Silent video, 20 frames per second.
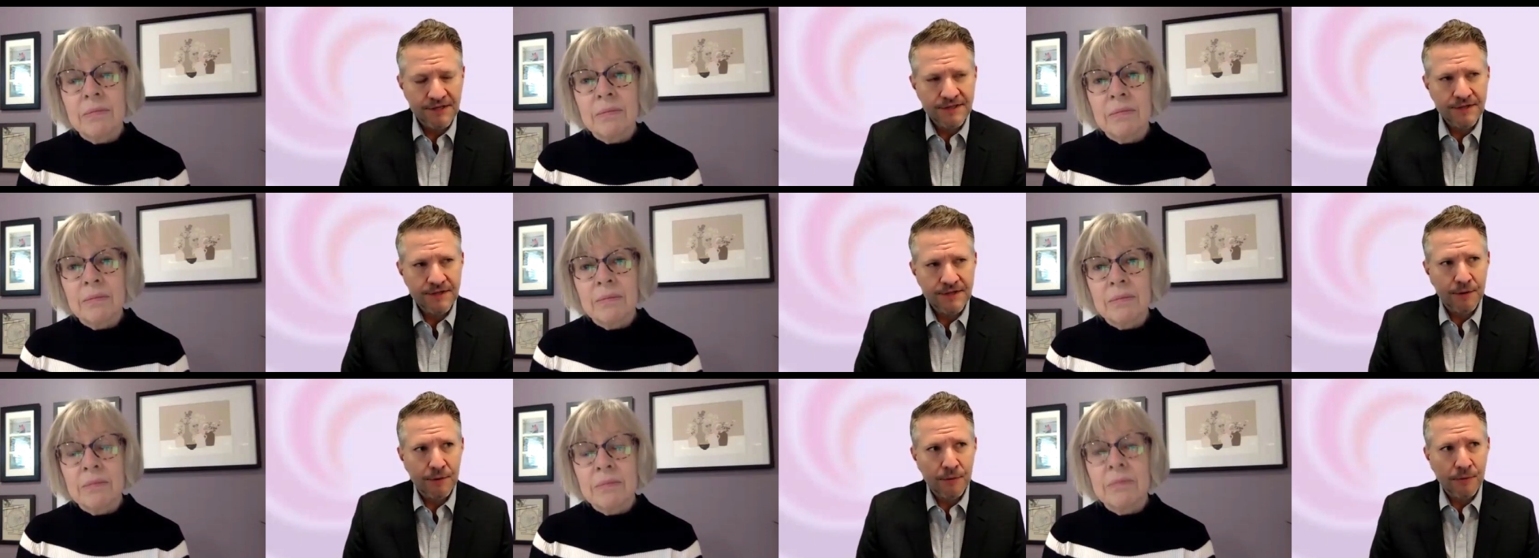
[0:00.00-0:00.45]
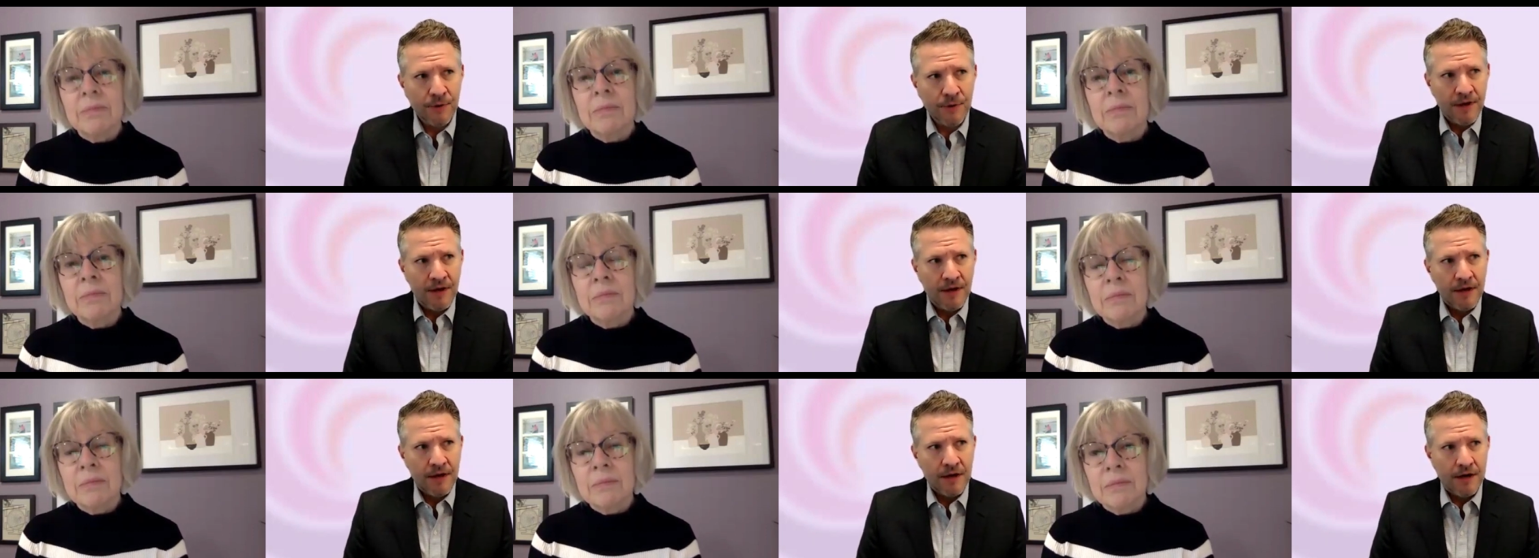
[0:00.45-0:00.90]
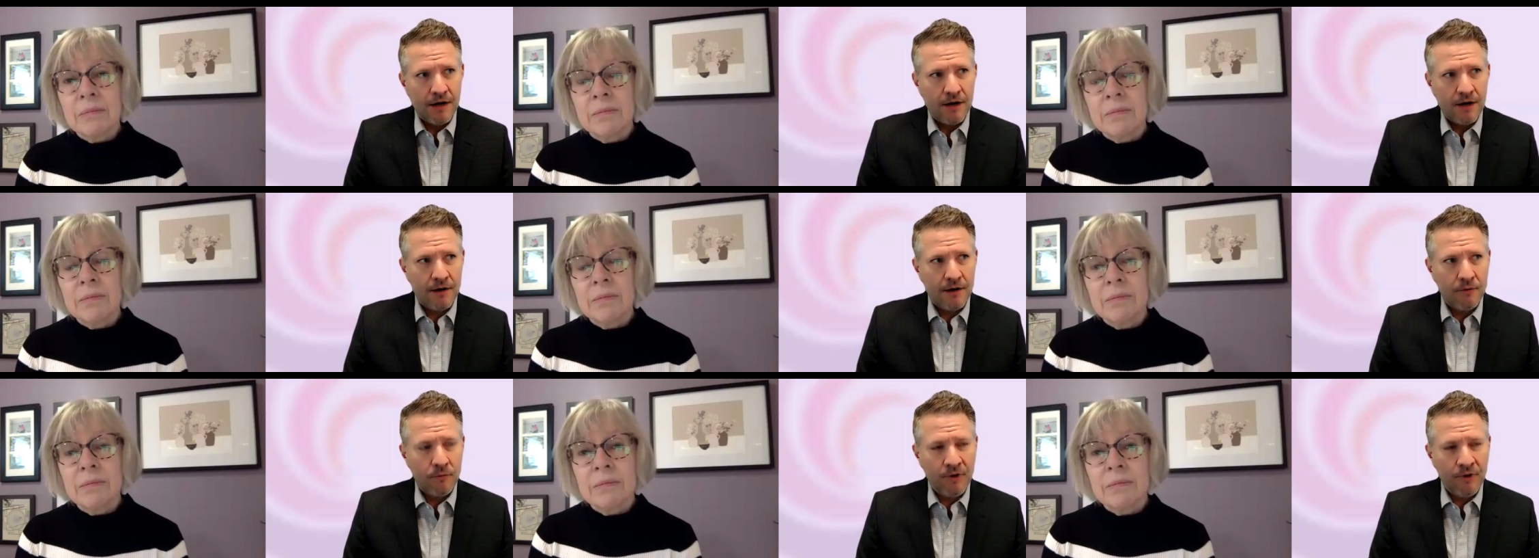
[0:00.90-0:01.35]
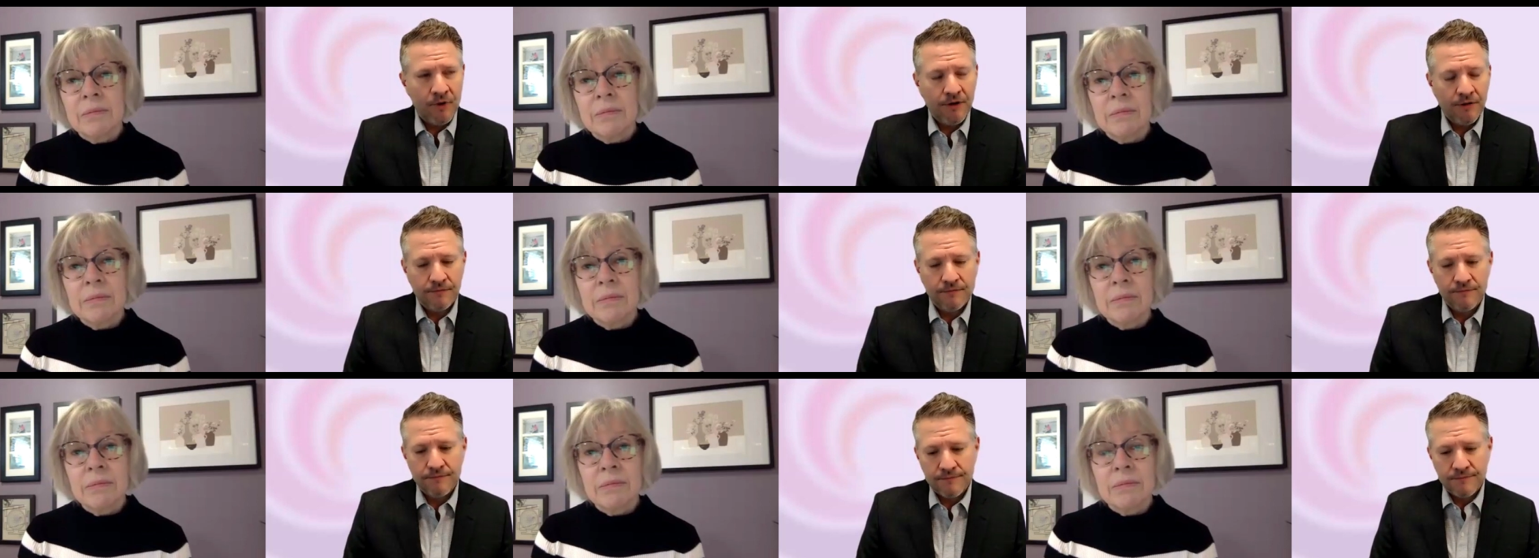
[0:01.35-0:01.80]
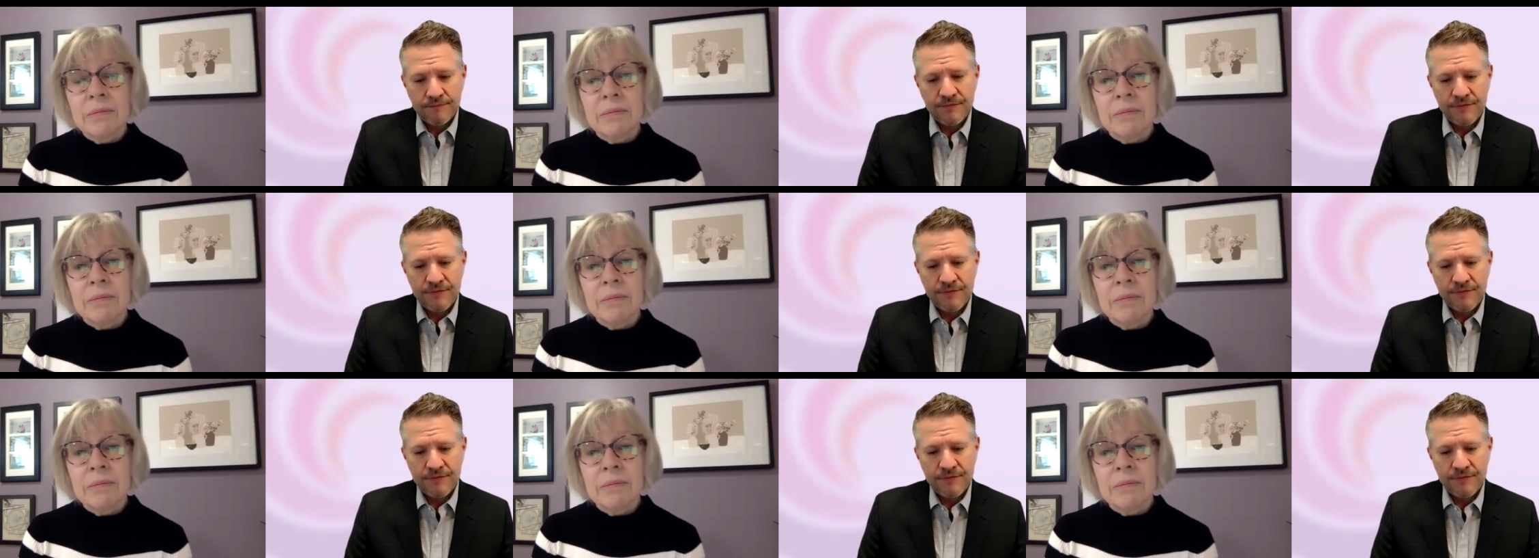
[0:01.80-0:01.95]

Speaker 1: So we could